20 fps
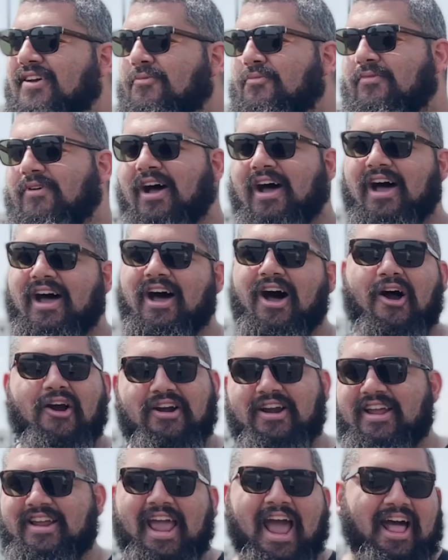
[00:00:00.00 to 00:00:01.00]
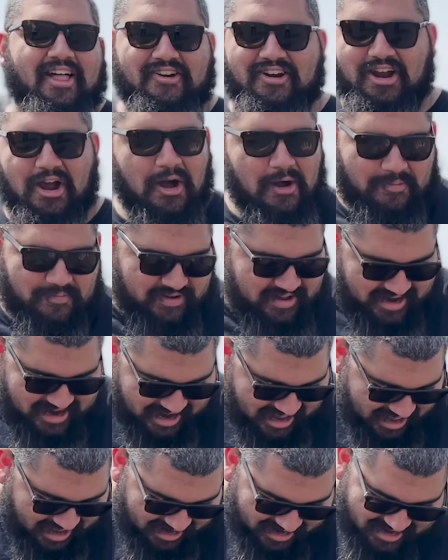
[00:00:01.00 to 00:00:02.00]
art gallery
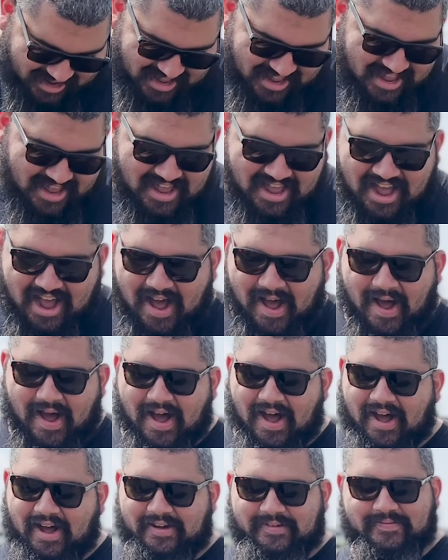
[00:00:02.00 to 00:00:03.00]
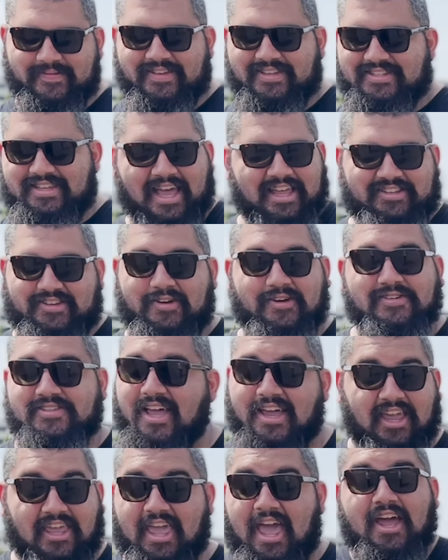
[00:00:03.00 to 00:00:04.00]
opening. And so he was
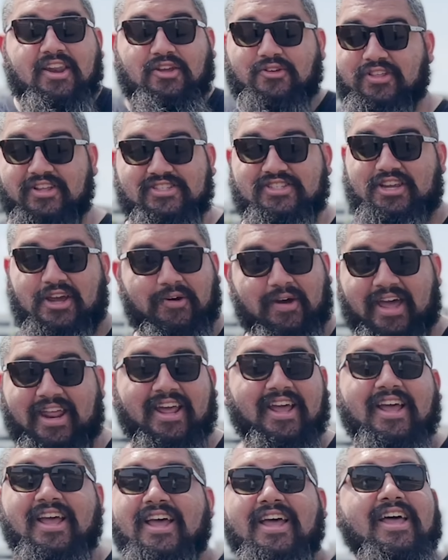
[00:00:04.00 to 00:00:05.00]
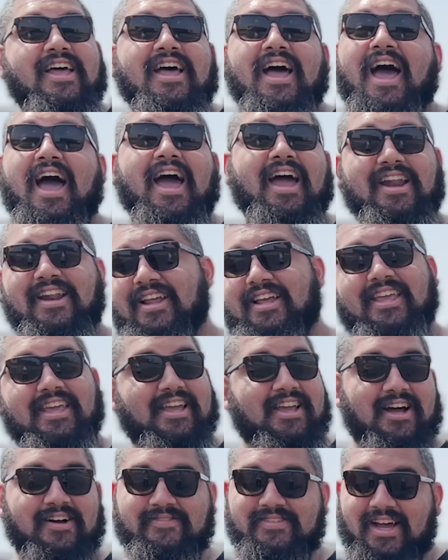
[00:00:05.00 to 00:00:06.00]
like, yeah, dude, let's do it. And he
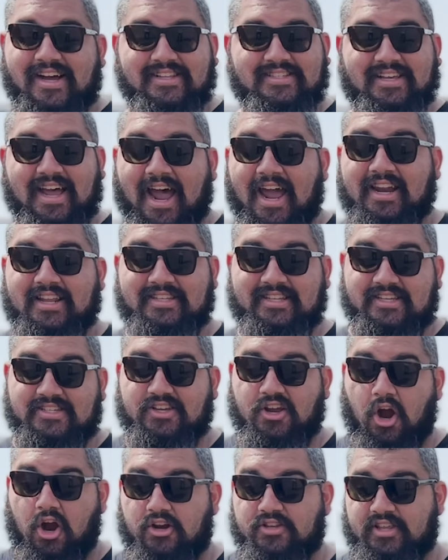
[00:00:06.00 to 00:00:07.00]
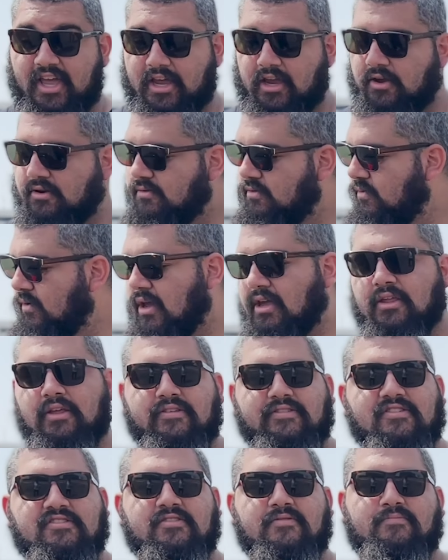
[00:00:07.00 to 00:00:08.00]
comes outside, he sees the car, he's like, wait,
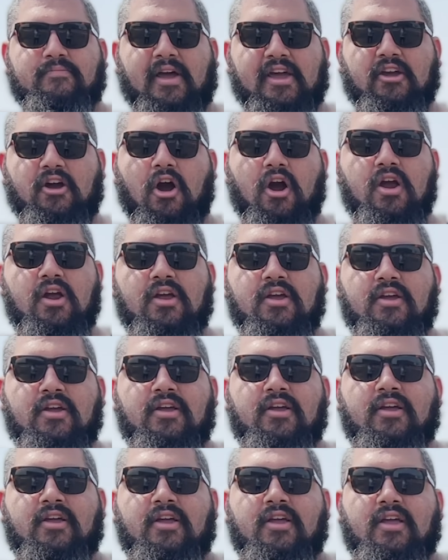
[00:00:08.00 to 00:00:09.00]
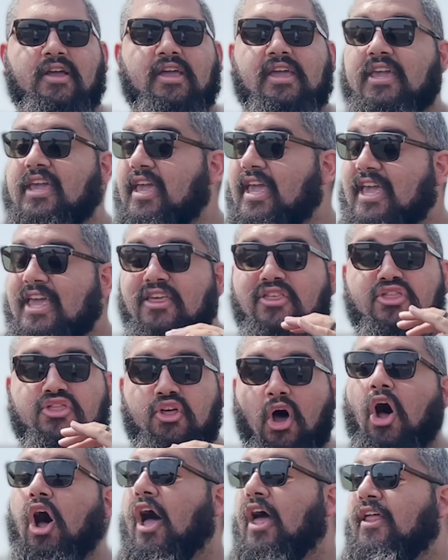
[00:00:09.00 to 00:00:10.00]
is this my car? He
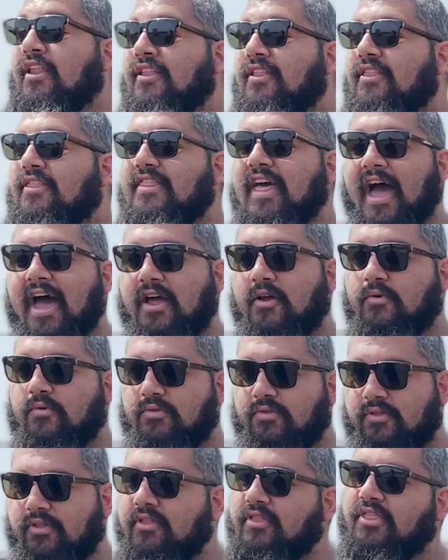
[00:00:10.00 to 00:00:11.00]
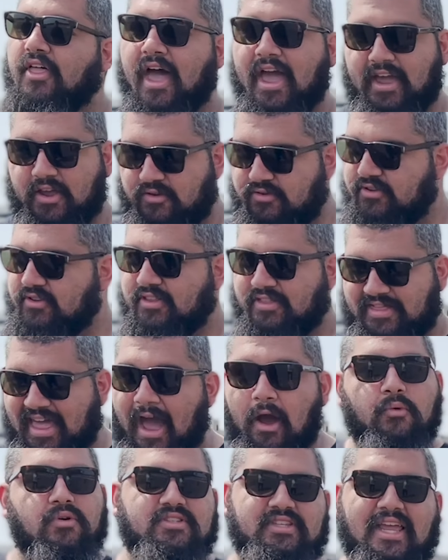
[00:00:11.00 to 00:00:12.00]
thought that, like,
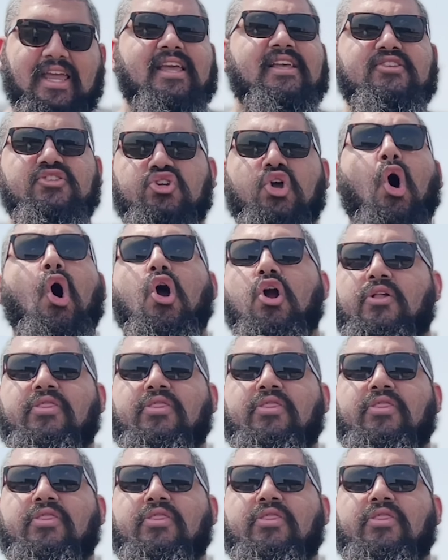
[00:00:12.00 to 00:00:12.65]
that was his car